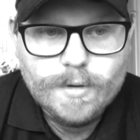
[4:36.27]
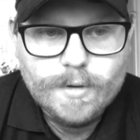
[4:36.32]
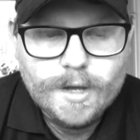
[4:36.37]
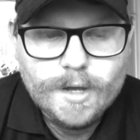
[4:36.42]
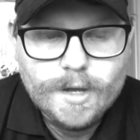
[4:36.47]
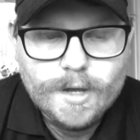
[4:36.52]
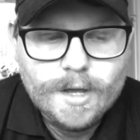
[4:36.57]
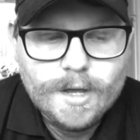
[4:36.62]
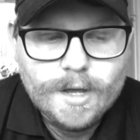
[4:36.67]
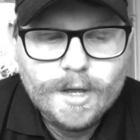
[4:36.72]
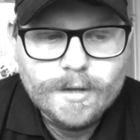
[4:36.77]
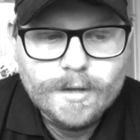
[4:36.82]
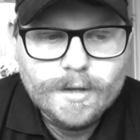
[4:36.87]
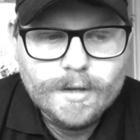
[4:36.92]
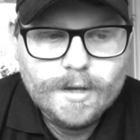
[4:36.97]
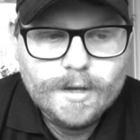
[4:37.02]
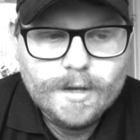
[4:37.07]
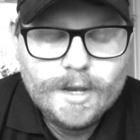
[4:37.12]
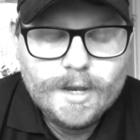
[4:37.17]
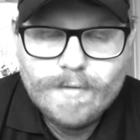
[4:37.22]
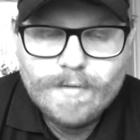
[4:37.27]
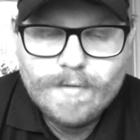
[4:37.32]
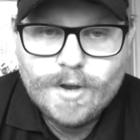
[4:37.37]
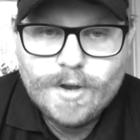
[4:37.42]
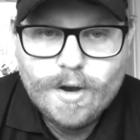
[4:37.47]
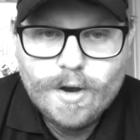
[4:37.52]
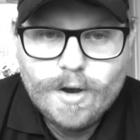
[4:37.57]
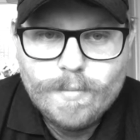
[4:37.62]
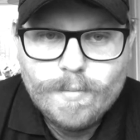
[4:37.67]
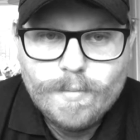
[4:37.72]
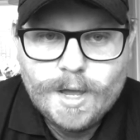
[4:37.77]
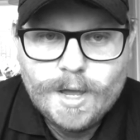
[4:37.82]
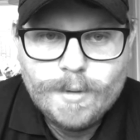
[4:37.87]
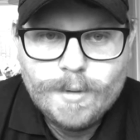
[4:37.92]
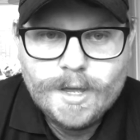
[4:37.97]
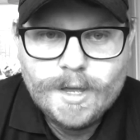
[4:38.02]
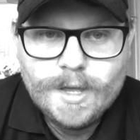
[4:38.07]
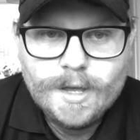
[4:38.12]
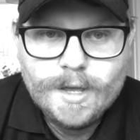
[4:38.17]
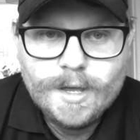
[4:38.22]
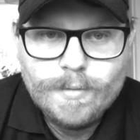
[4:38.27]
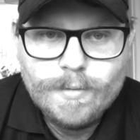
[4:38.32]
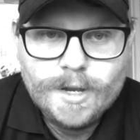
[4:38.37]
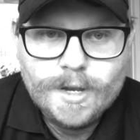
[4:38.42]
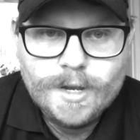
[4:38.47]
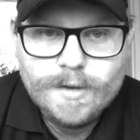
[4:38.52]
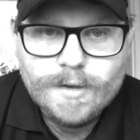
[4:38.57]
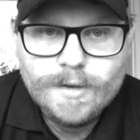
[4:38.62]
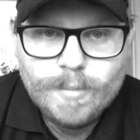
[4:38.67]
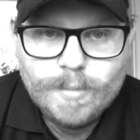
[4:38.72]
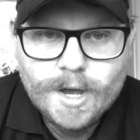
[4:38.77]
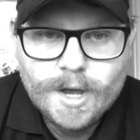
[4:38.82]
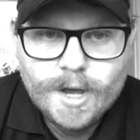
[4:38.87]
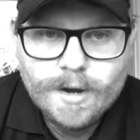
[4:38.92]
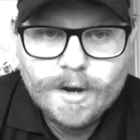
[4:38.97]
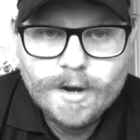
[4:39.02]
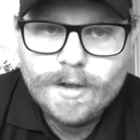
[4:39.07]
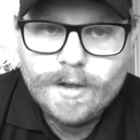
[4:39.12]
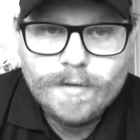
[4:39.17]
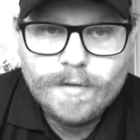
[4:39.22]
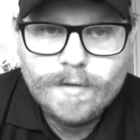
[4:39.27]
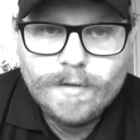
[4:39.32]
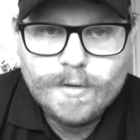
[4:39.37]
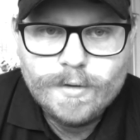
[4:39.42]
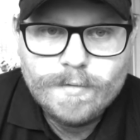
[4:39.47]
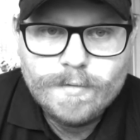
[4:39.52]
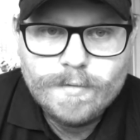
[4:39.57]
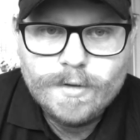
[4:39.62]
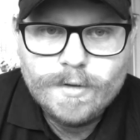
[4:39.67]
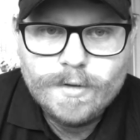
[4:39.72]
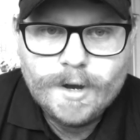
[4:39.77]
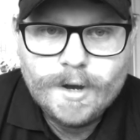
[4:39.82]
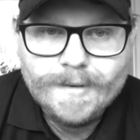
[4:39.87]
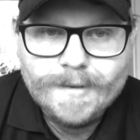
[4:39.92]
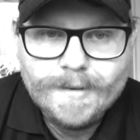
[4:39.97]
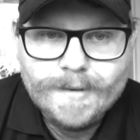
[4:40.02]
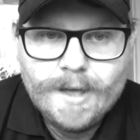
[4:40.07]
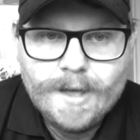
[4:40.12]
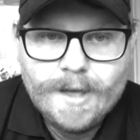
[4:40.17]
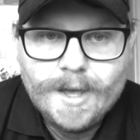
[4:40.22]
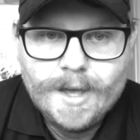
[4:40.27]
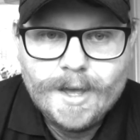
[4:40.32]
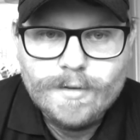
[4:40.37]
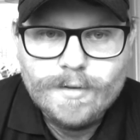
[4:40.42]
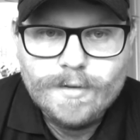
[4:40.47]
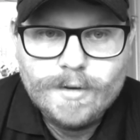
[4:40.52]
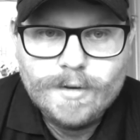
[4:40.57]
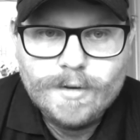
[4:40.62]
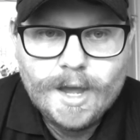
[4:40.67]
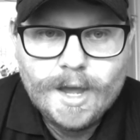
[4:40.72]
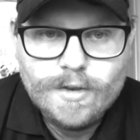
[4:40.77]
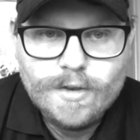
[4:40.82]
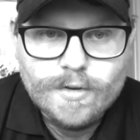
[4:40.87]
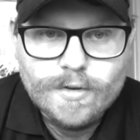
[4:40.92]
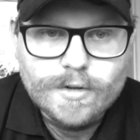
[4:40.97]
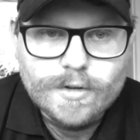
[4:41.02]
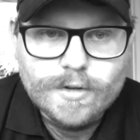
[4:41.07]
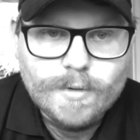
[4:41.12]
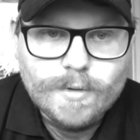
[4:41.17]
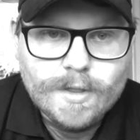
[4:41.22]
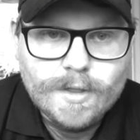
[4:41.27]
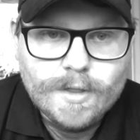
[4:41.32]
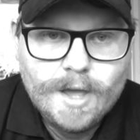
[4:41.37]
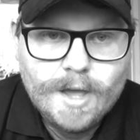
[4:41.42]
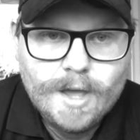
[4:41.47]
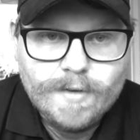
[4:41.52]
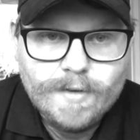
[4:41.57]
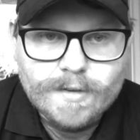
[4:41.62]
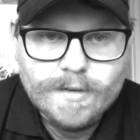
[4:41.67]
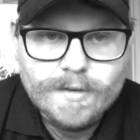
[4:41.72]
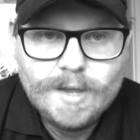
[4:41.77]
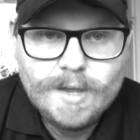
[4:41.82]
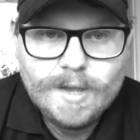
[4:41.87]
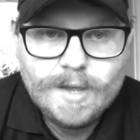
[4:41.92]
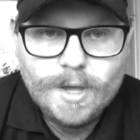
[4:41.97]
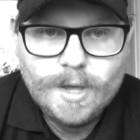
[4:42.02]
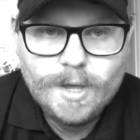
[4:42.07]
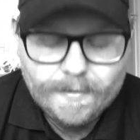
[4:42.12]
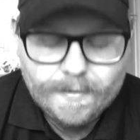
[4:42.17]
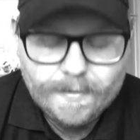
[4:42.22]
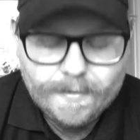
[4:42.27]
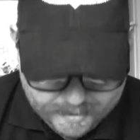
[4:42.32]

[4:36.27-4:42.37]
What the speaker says: You never know, maybe it will inspire a few of you guys out there to get in touch with FSDP.